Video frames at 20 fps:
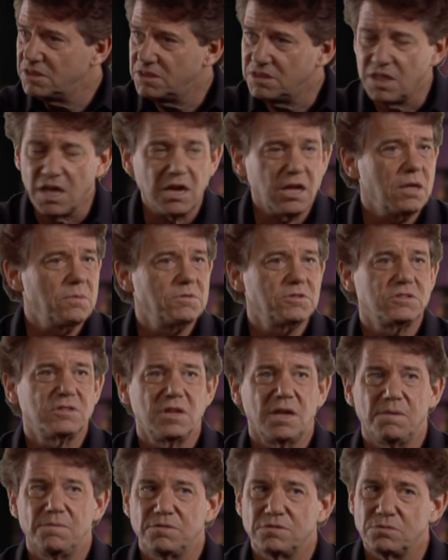Thank you, Miss
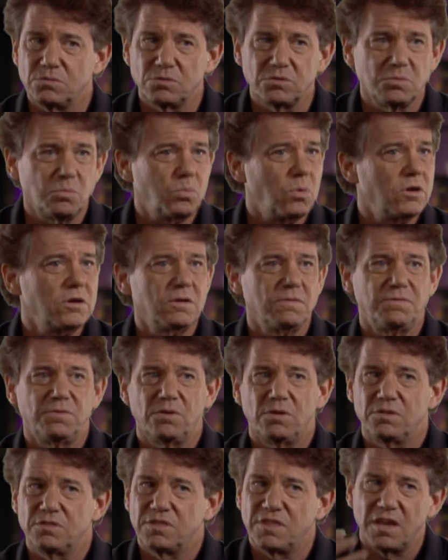Davis, it was
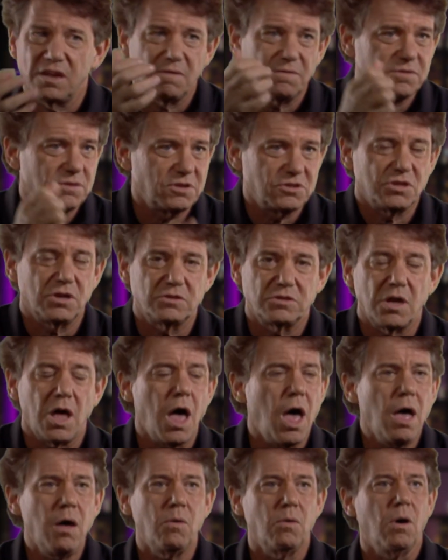wonderful, thank you for She goes,
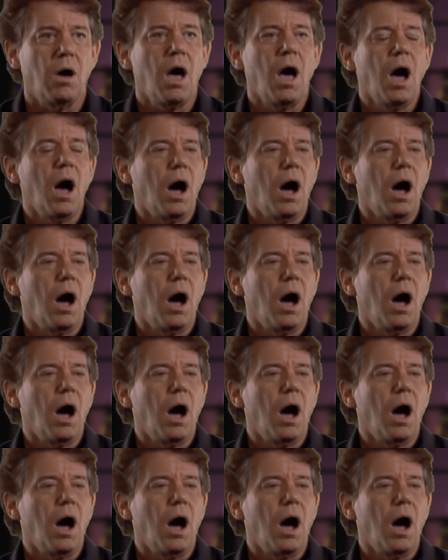oh,